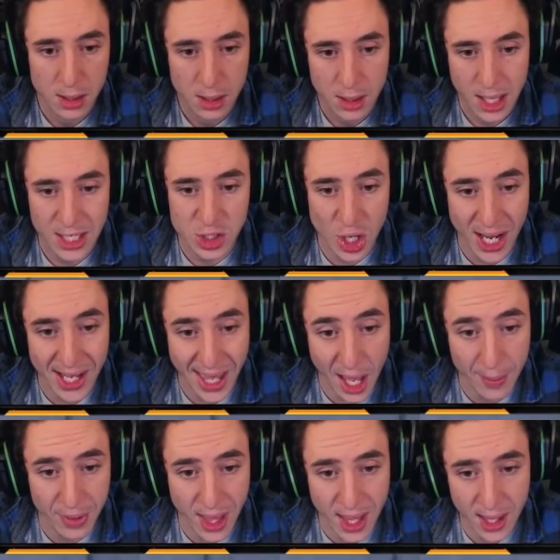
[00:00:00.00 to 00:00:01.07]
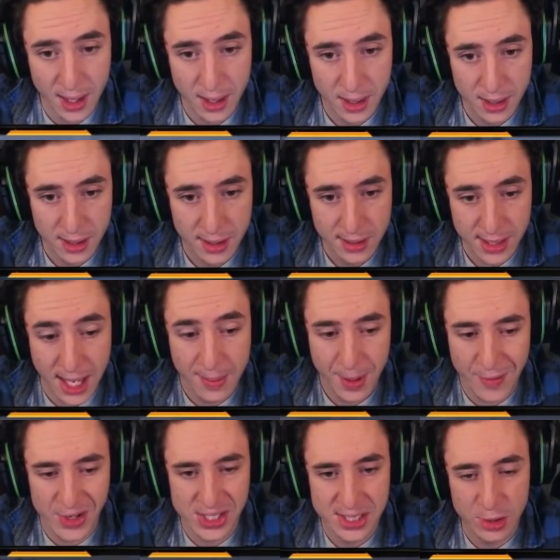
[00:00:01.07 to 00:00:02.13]
and try and get up there. Yeah,
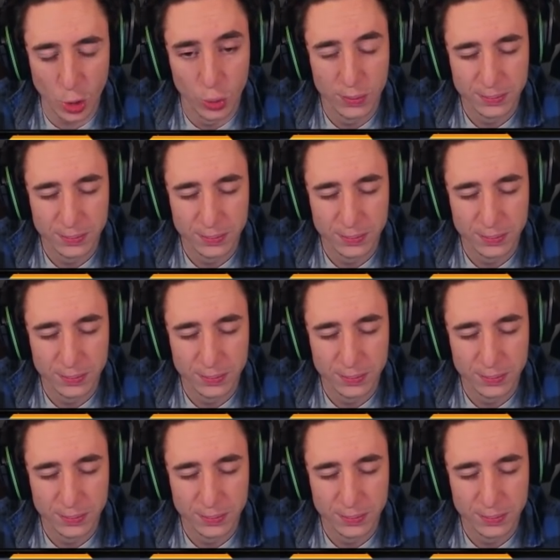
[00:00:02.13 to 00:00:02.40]
perfect. Cool.